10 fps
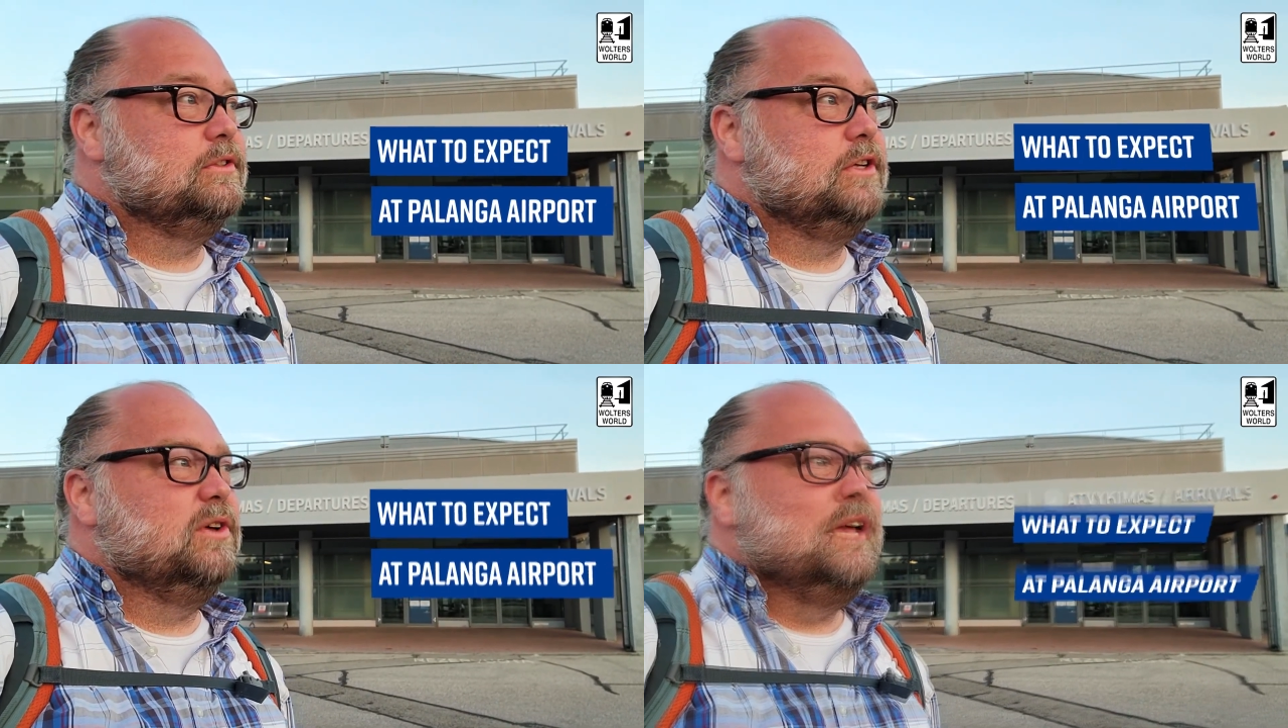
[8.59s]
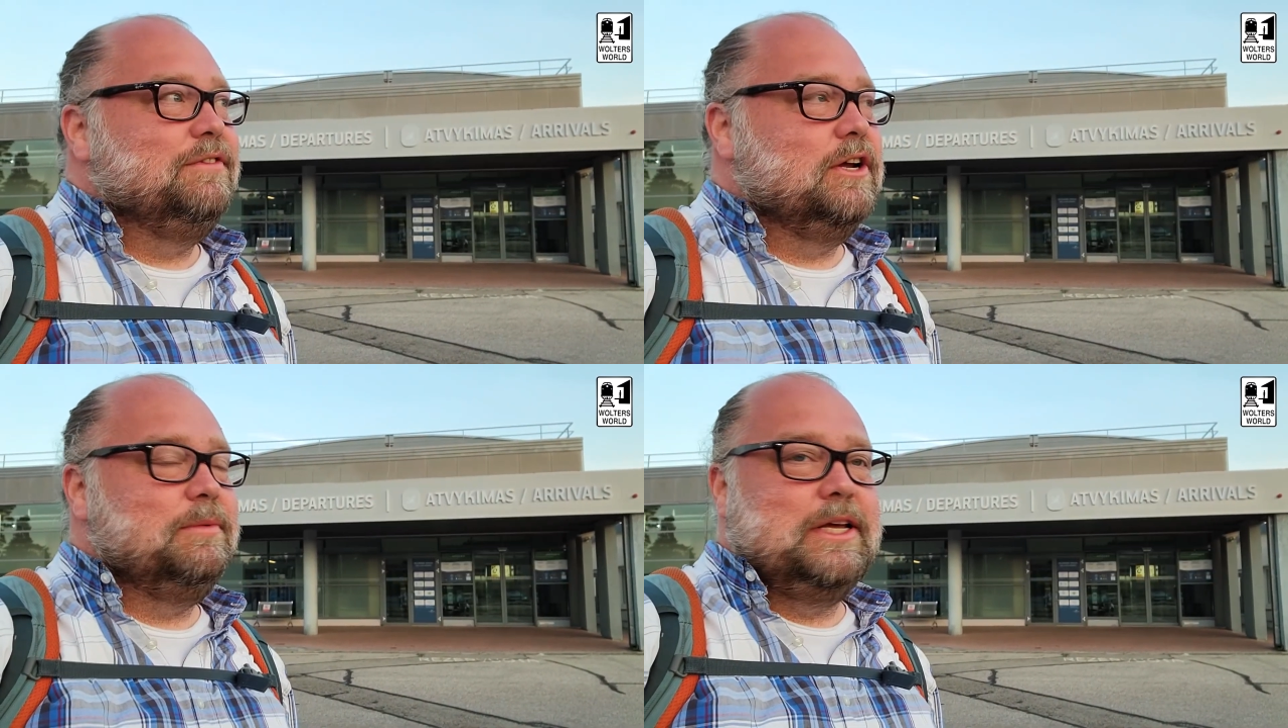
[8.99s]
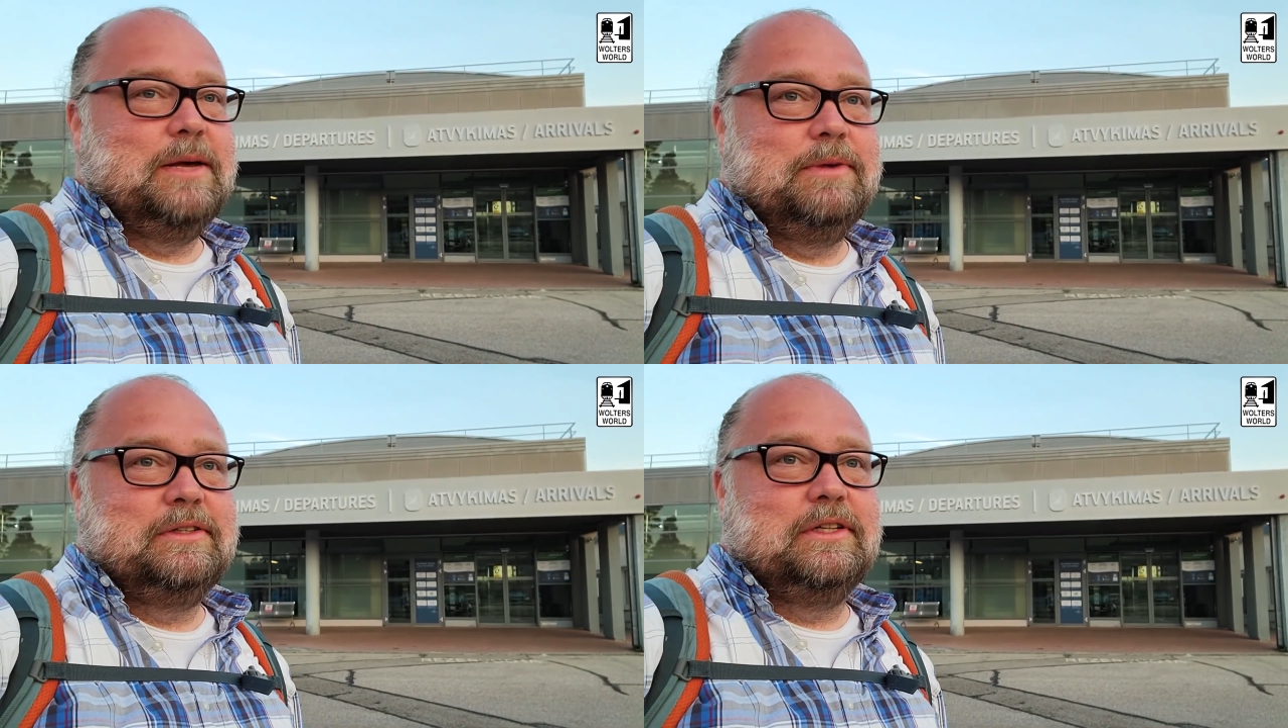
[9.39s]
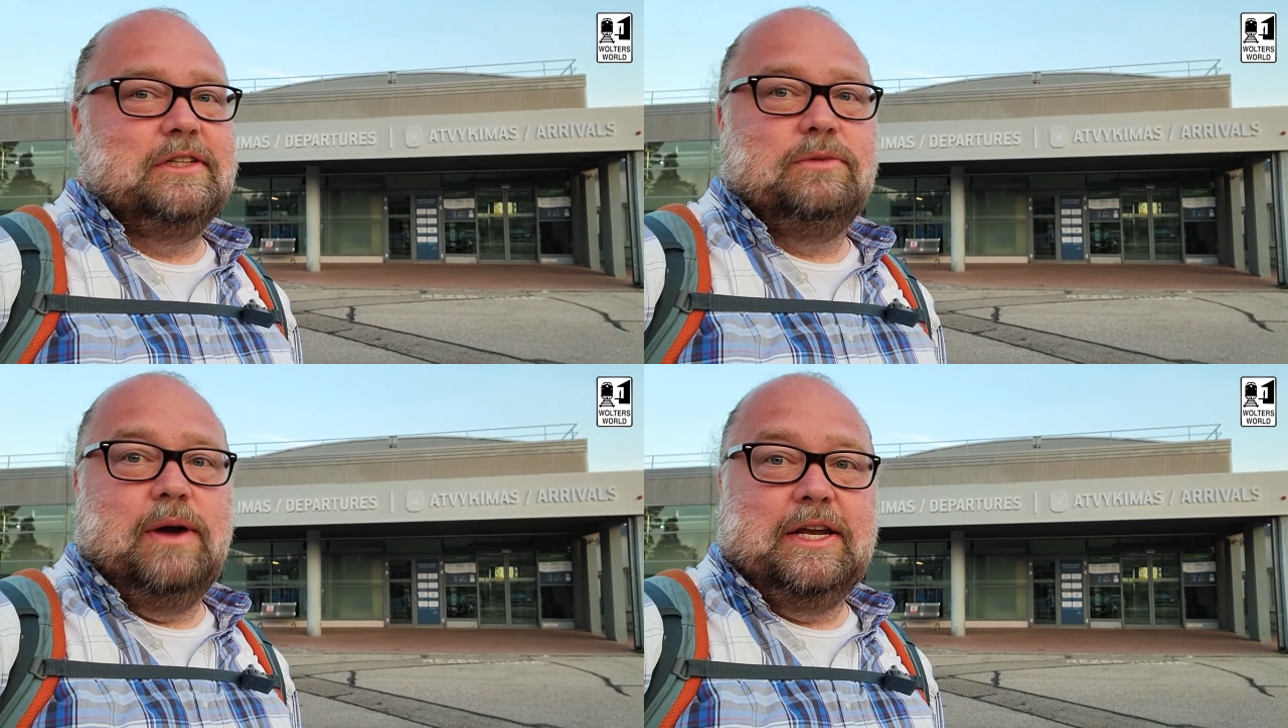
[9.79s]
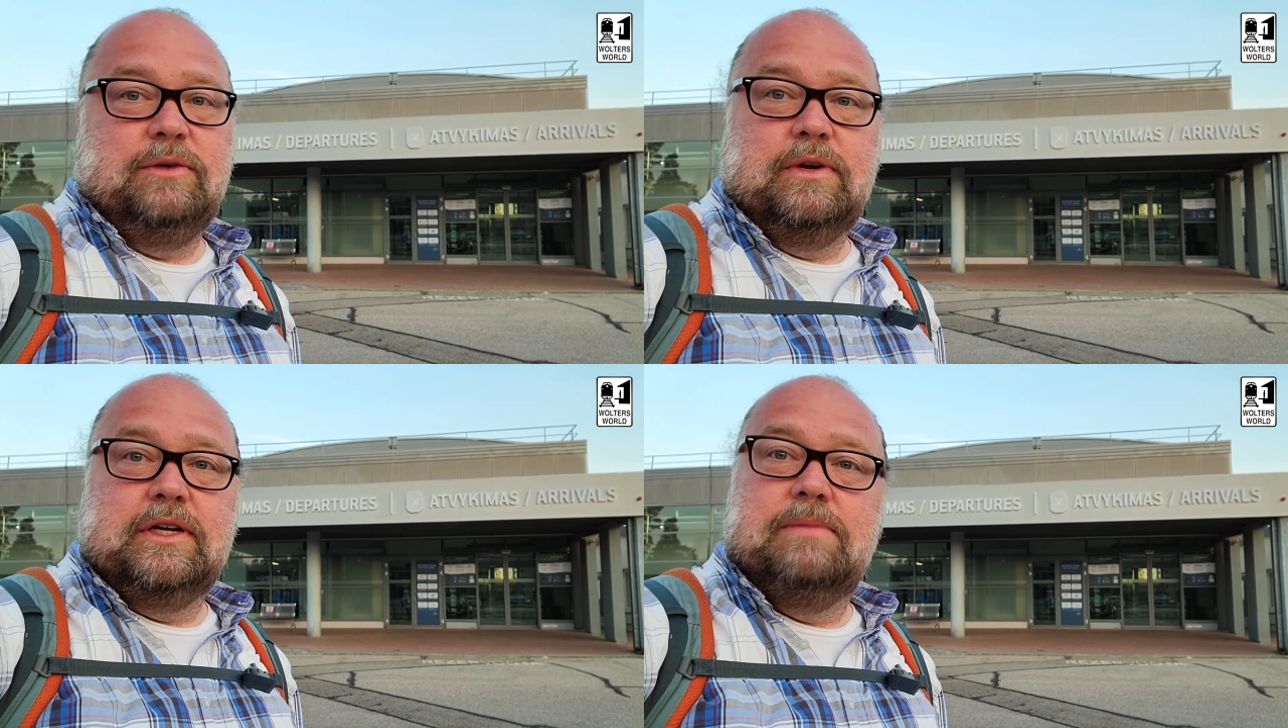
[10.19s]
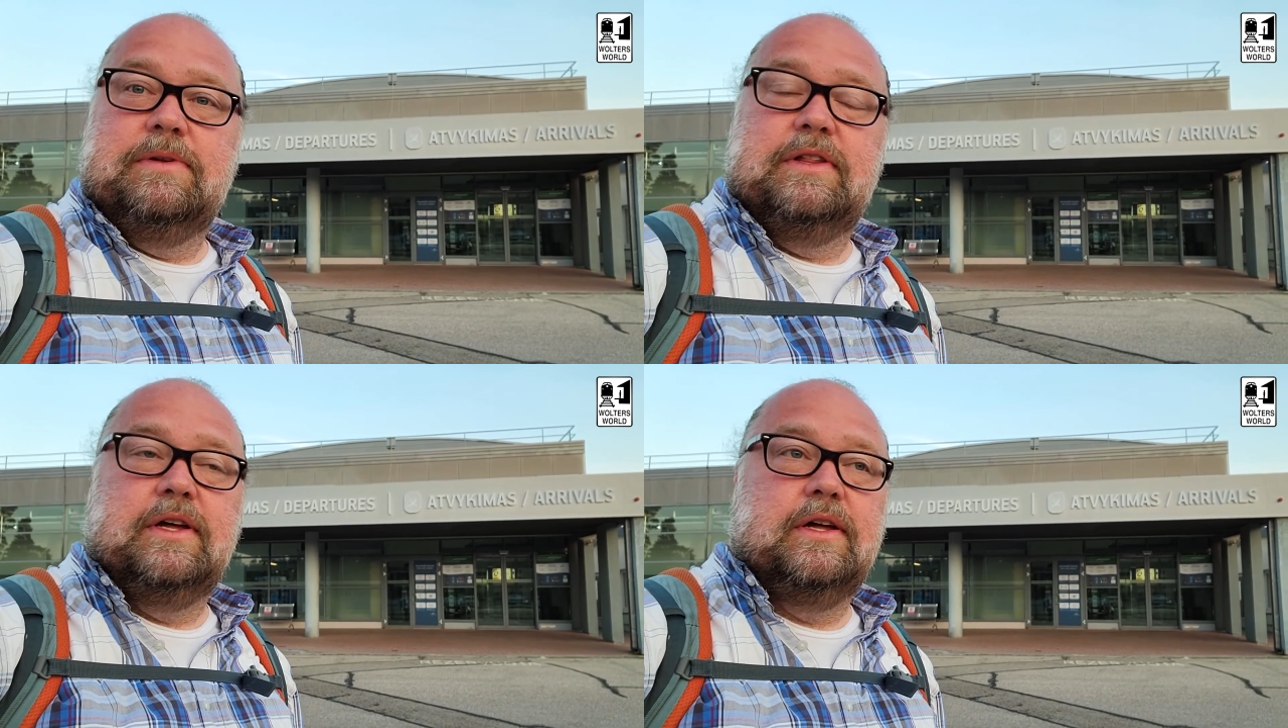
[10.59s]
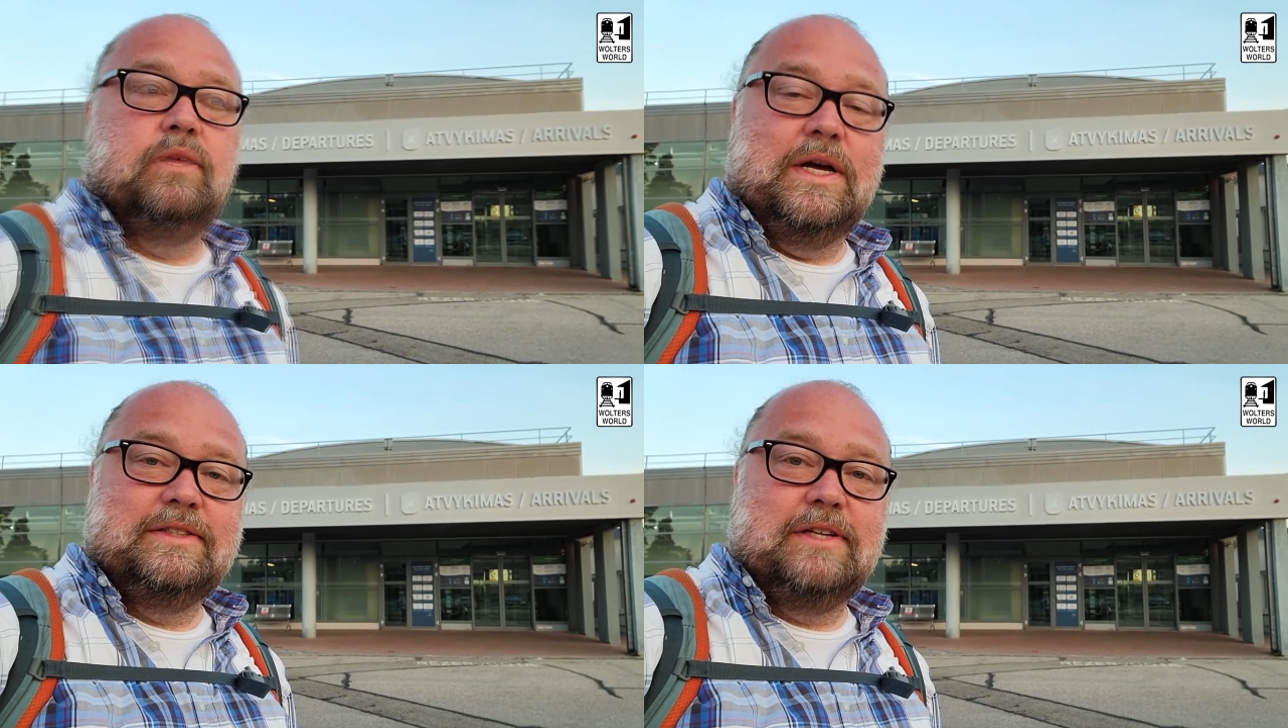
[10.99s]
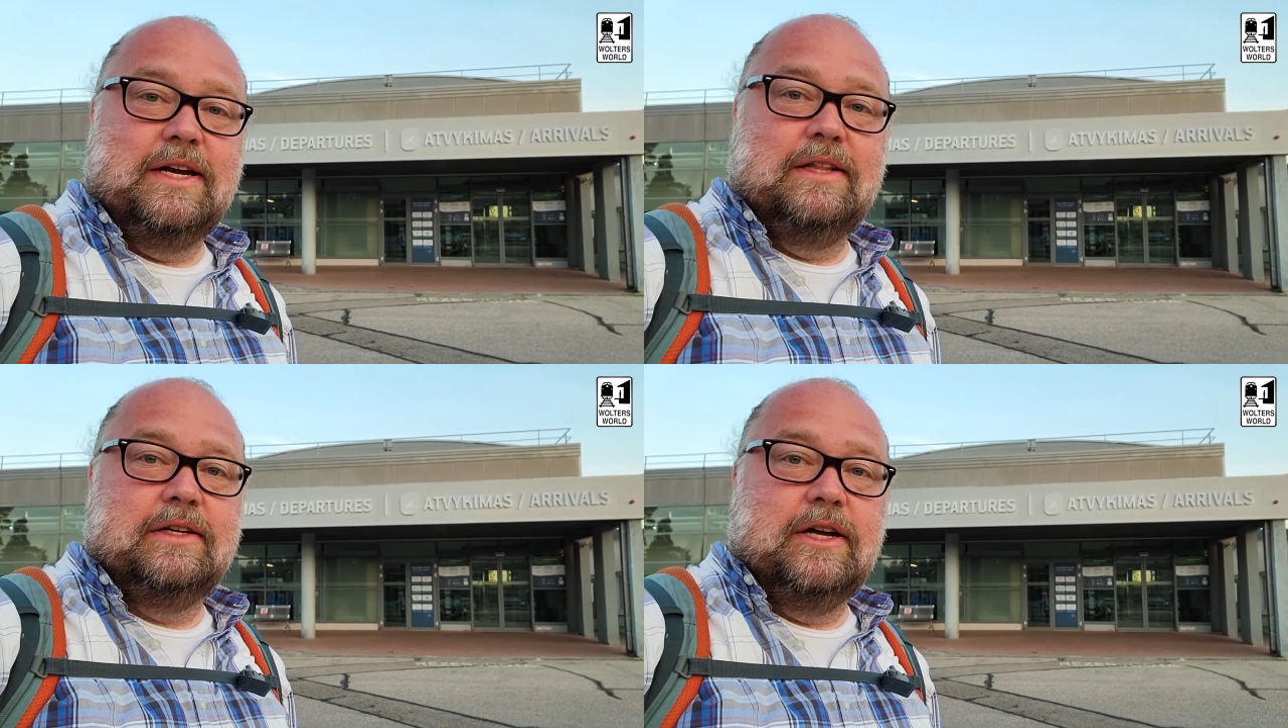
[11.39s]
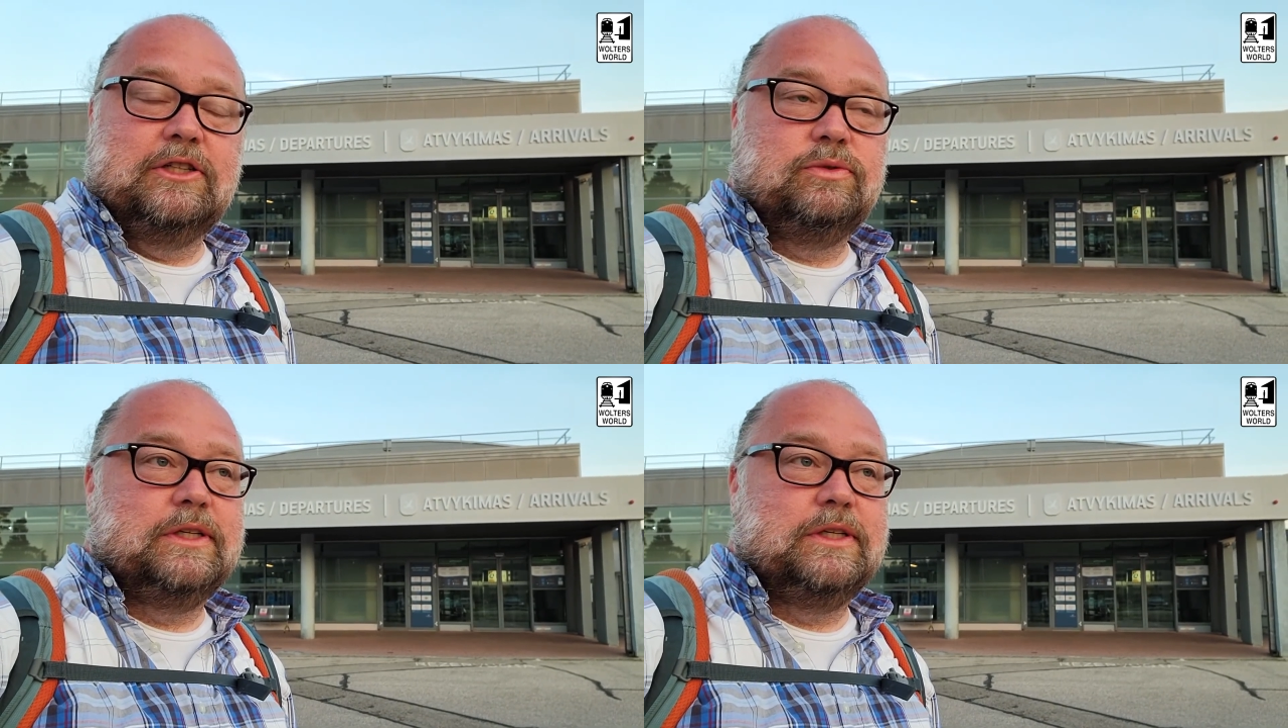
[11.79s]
So if you're going to be coming to Lithuania and you want to come to the west side of the country,